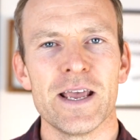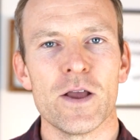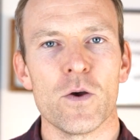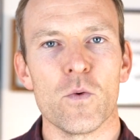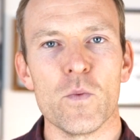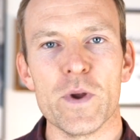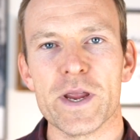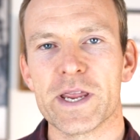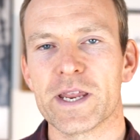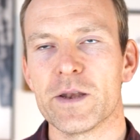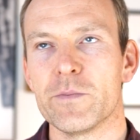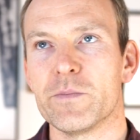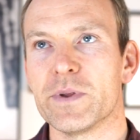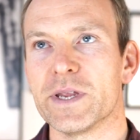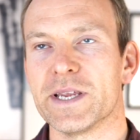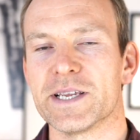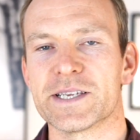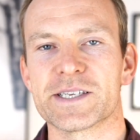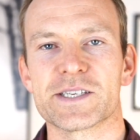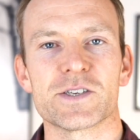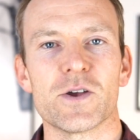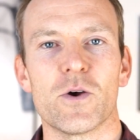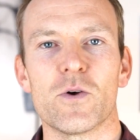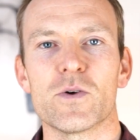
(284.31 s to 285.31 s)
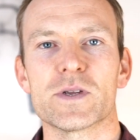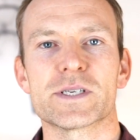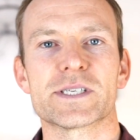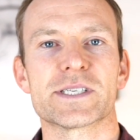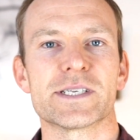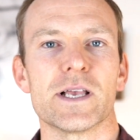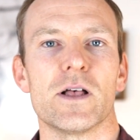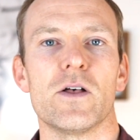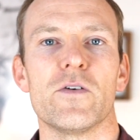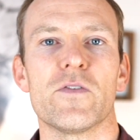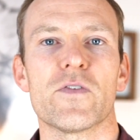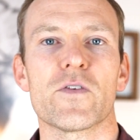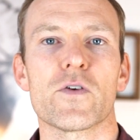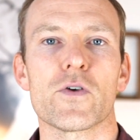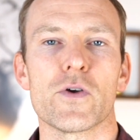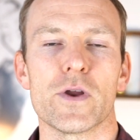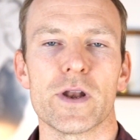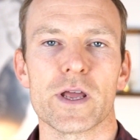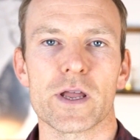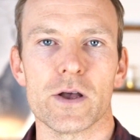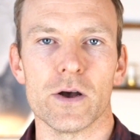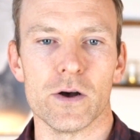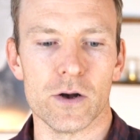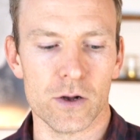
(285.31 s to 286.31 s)
We can be so
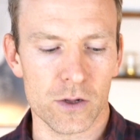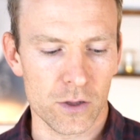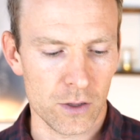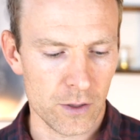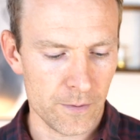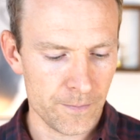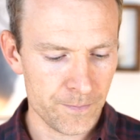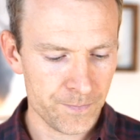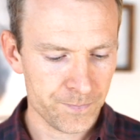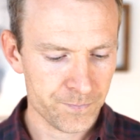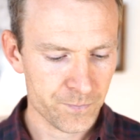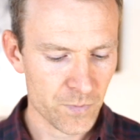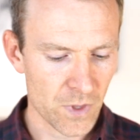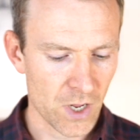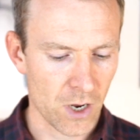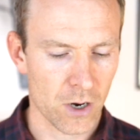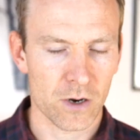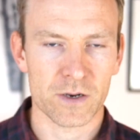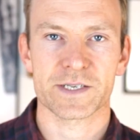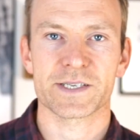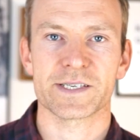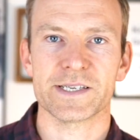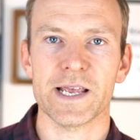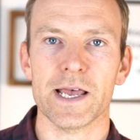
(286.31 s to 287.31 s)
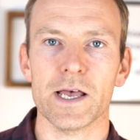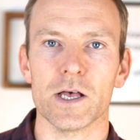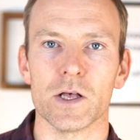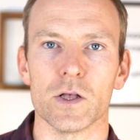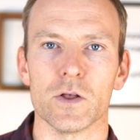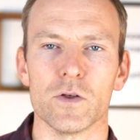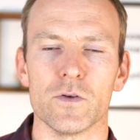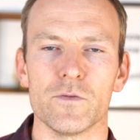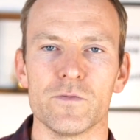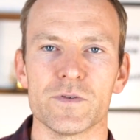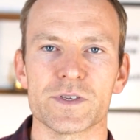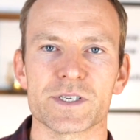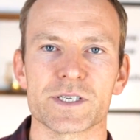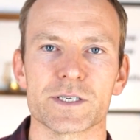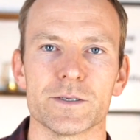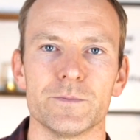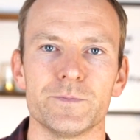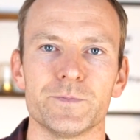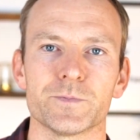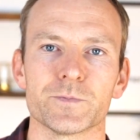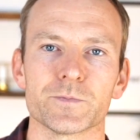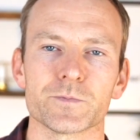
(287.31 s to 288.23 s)
self-critical ourselves.